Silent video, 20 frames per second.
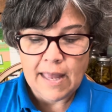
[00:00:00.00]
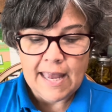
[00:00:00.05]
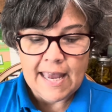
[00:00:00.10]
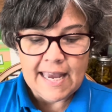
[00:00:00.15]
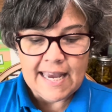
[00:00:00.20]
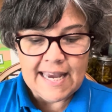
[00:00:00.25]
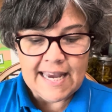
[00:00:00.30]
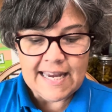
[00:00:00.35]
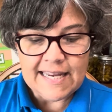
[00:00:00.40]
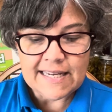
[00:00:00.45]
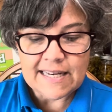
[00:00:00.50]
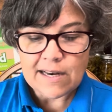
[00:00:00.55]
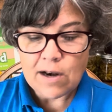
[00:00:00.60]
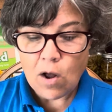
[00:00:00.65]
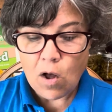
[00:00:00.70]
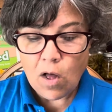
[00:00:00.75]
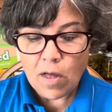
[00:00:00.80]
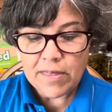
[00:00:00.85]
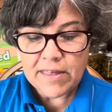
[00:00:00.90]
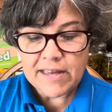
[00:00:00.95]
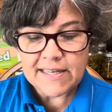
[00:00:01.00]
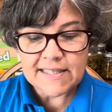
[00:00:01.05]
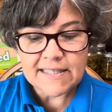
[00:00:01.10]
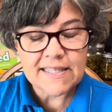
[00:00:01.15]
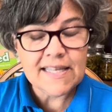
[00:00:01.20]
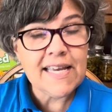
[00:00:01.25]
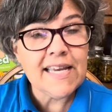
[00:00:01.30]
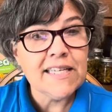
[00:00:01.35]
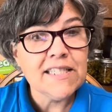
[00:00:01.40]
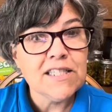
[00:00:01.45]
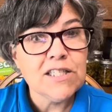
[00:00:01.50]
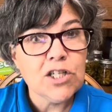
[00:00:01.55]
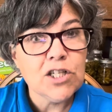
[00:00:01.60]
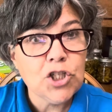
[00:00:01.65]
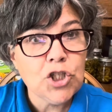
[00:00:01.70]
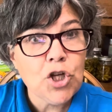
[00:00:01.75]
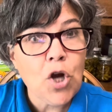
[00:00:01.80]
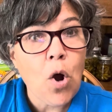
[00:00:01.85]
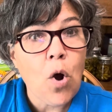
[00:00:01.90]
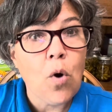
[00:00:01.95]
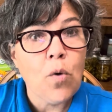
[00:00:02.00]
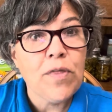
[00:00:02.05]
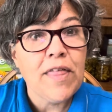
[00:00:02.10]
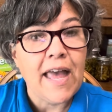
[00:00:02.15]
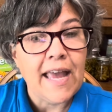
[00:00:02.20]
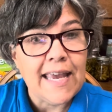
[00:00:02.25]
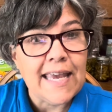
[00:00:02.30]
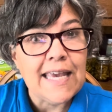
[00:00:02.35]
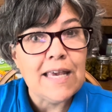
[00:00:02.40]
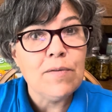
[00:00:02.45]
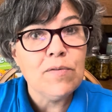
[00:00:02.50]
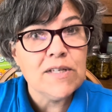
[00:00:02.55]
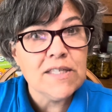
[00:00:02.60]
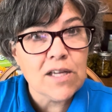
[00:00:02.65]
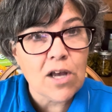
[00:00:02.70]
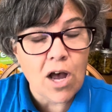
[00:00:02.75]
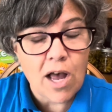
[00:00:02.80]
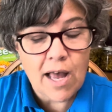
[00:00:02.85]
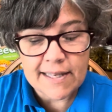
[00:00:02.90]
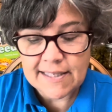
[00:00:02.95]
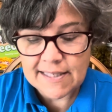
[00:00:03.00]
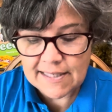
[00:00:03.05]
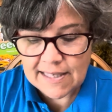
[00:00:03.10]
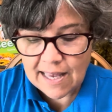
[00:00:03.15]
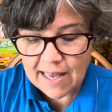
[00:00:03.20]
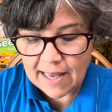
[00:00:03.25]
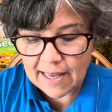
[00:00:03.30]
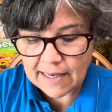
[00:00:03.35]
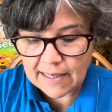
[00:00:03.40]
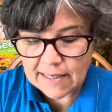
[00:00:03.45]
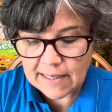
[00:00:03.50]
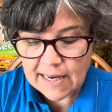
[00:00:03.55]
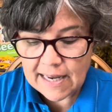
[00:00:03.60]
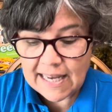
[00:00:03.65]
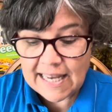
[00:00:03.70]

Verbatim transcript: He did all these things to show that he was God's son.